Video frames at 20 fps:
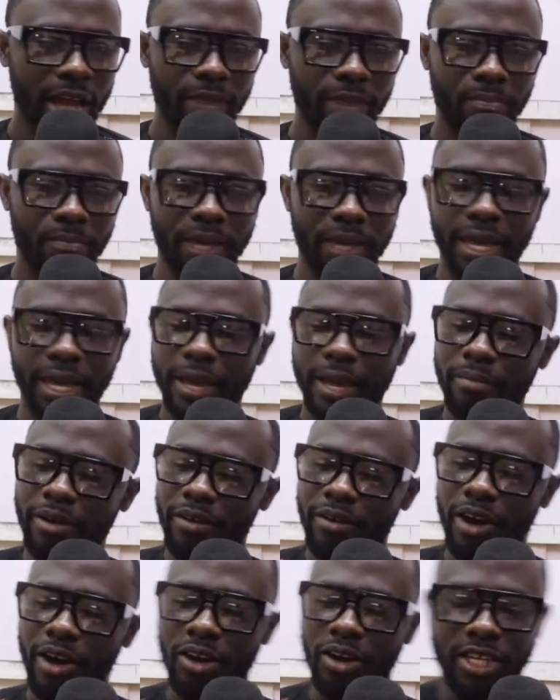p.m.
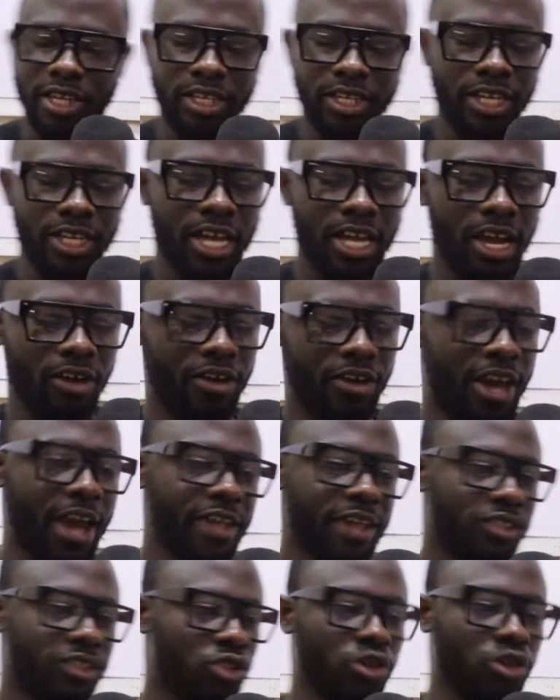around India. Okay,
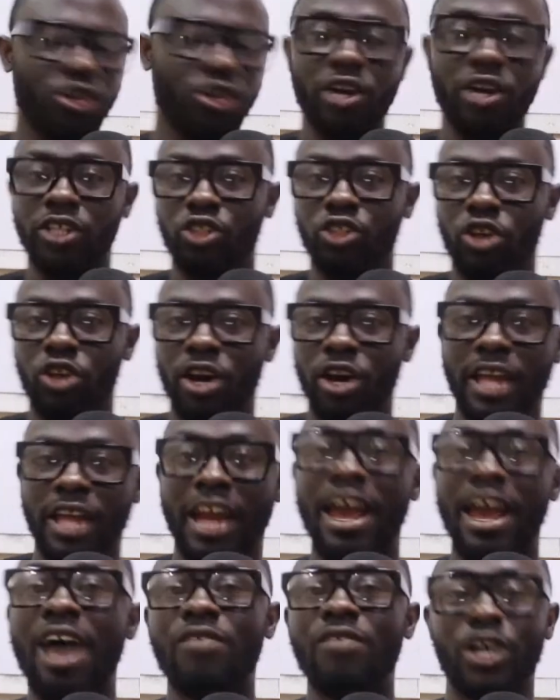so you enjoy and
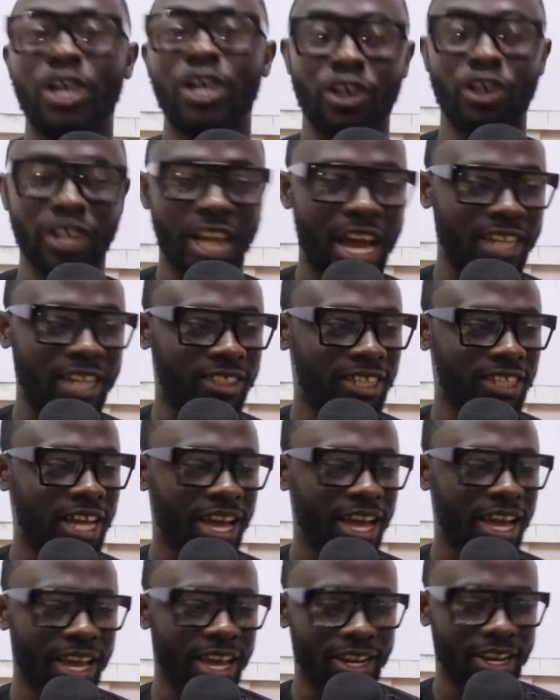have a good night,
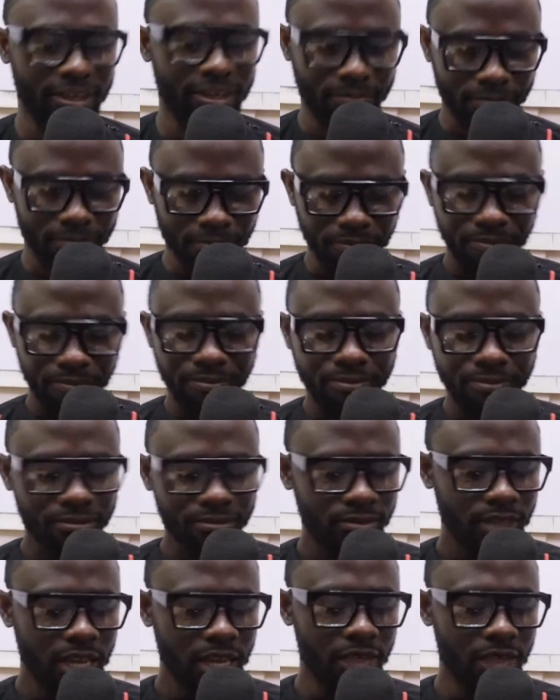Nayan.
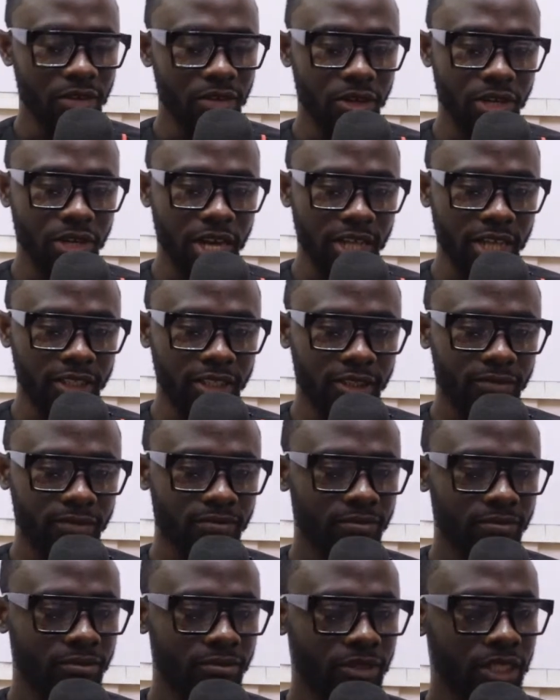Have a good night.
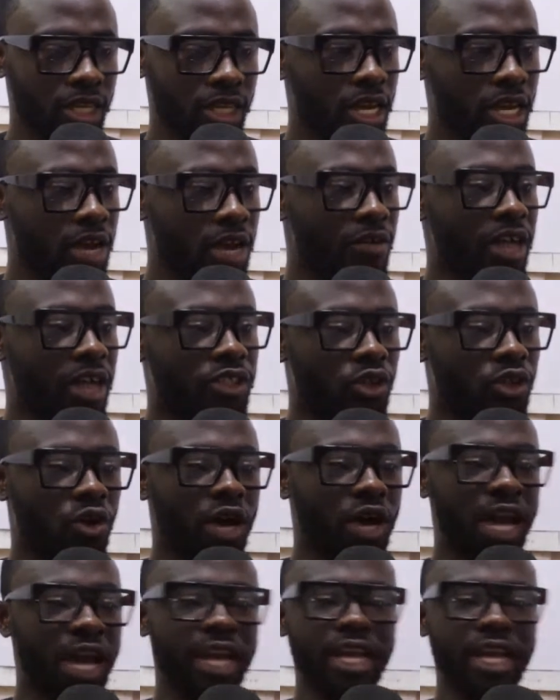Right, so
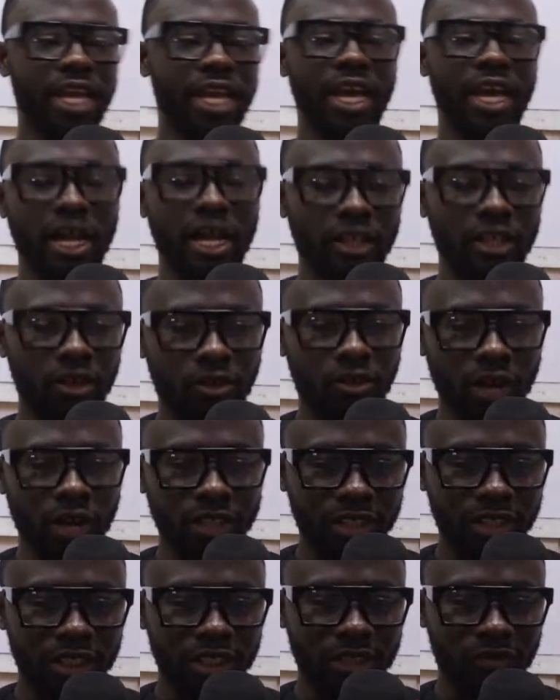any other
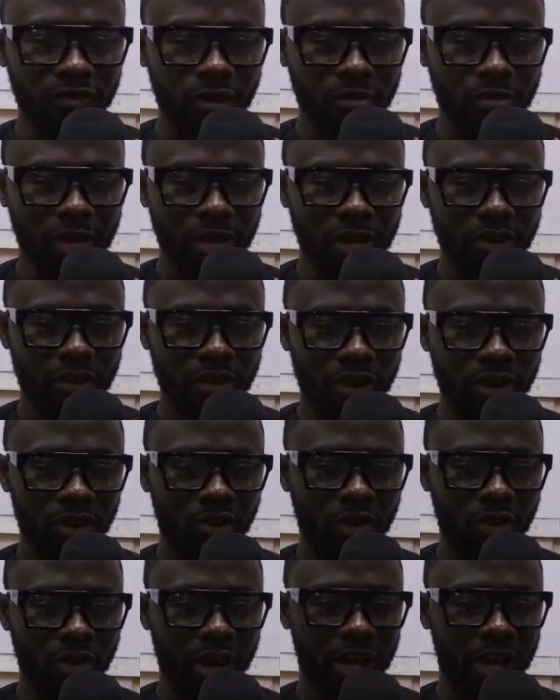questions for me, real
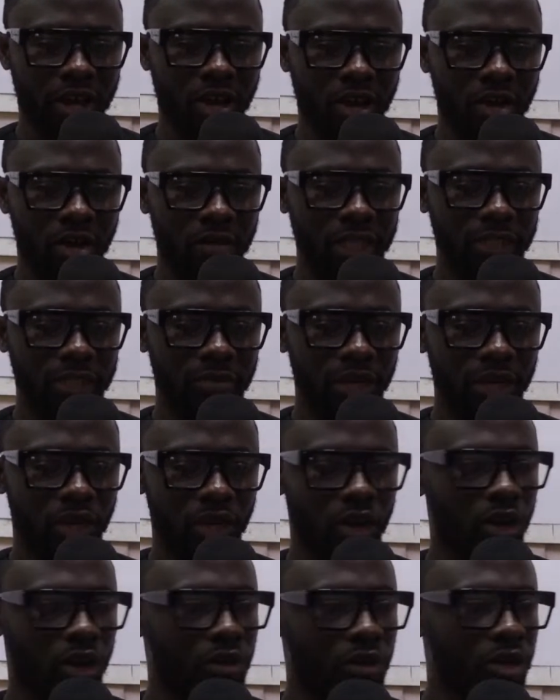quick? Comments
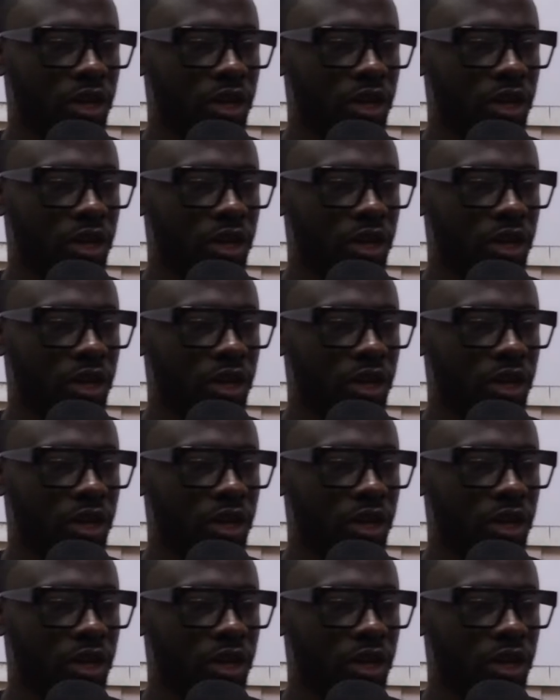below.